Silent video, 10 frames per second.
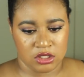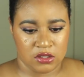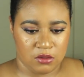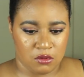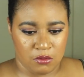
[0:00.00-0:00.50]

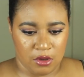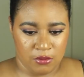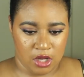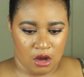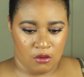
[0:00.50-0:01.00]
So then when we
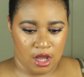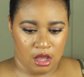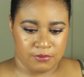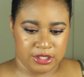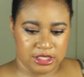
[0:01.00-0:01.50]
would go
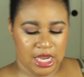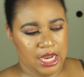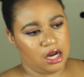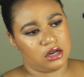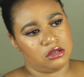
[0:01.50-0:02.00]

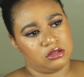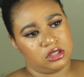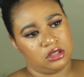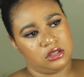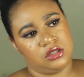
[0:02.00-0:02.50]

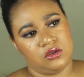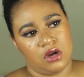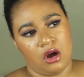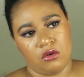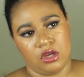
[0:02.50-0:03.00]
upstairs to
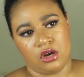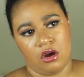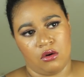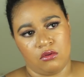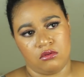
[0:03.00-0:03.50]
go, you
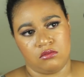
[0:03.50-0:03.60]
know,